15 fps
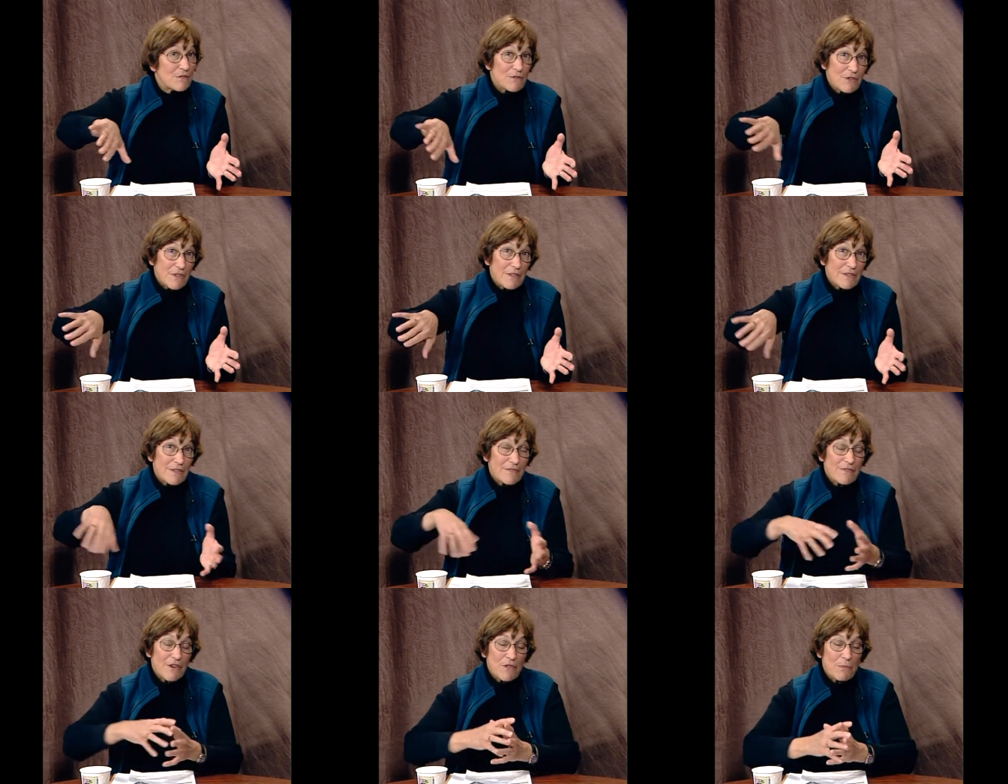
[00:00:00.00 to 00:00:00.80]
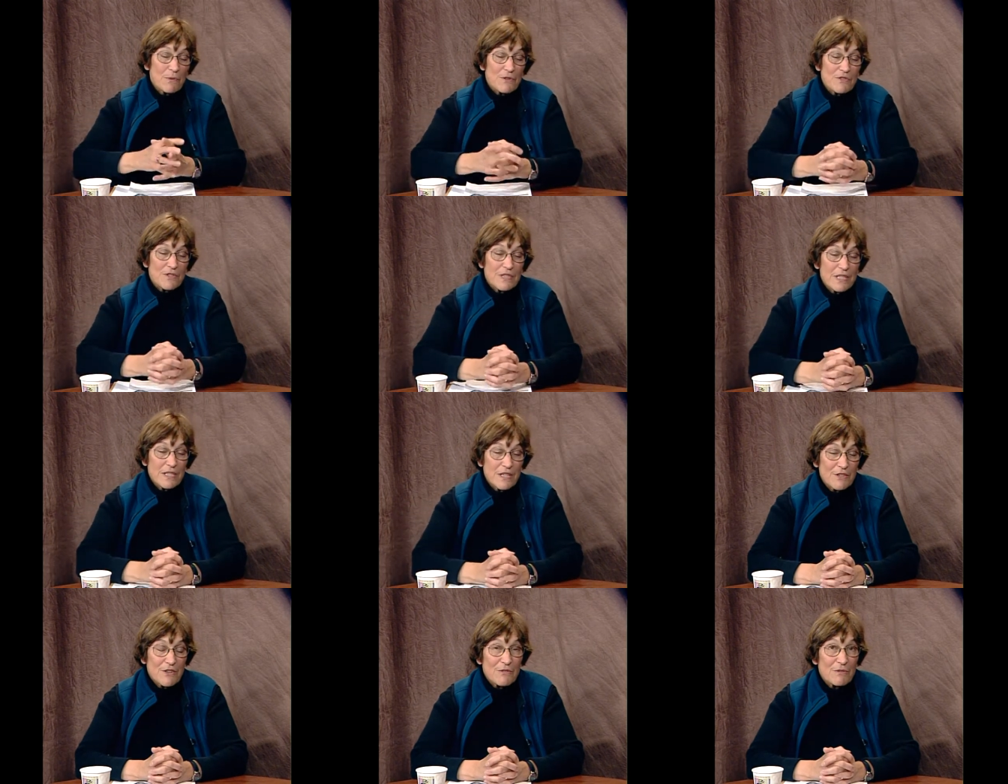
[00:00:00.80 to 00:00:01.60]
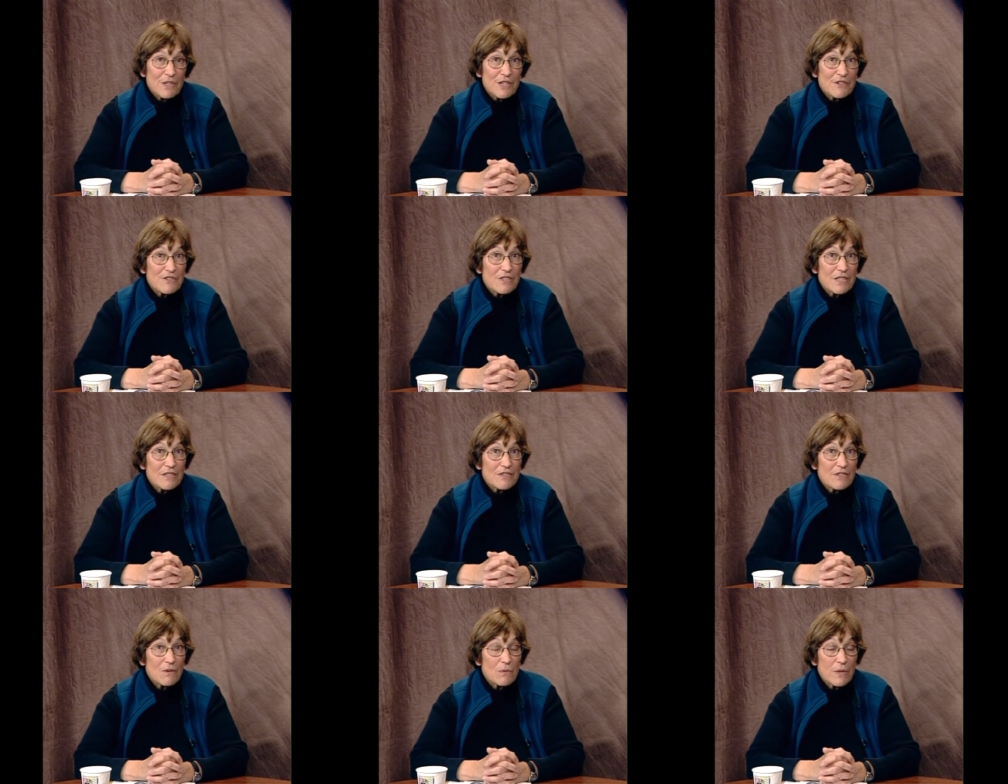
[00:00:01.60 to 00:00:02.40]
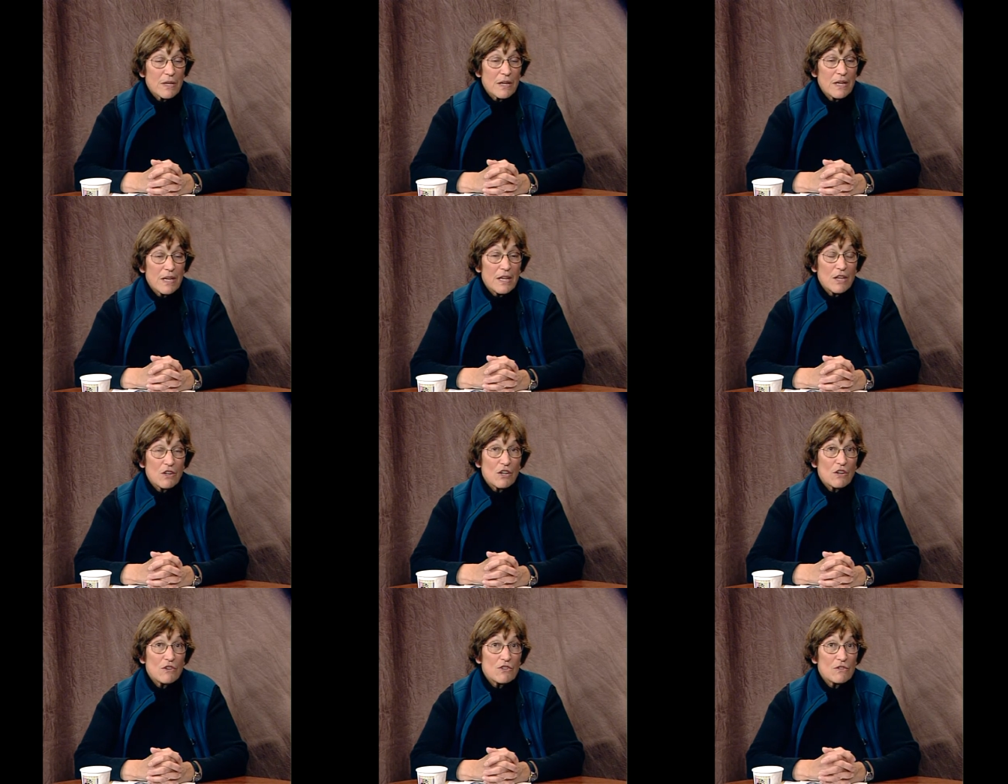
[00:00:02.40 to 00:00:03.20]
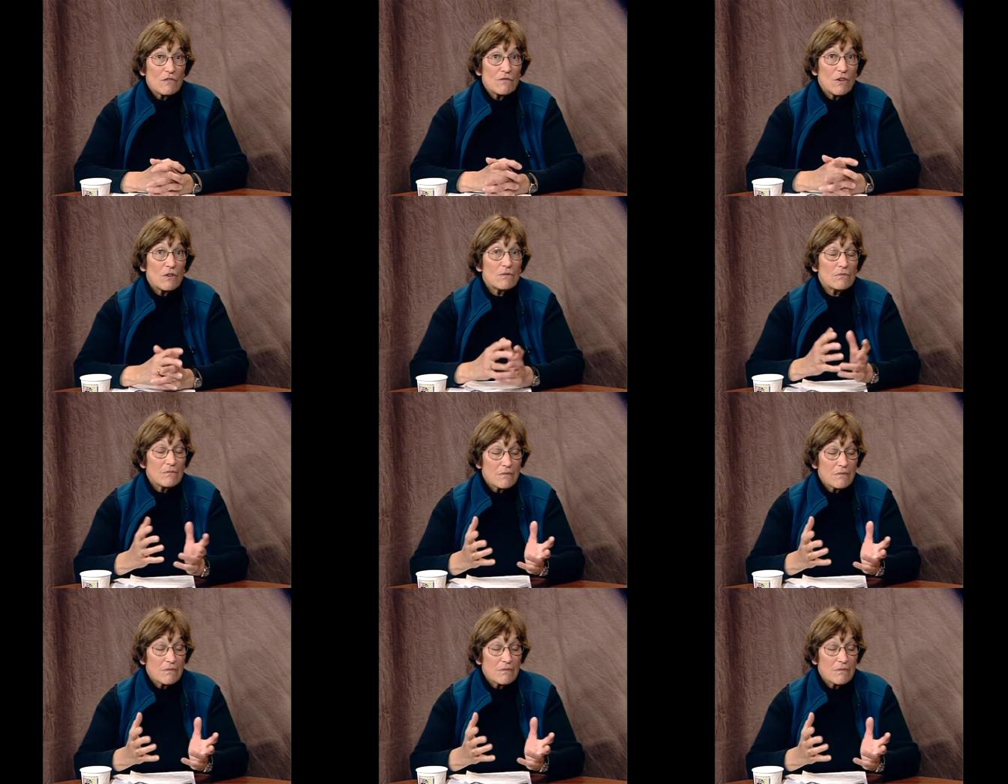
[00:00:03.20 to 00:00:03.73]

for the other person to take the three-year seat. So we encourage you to vote,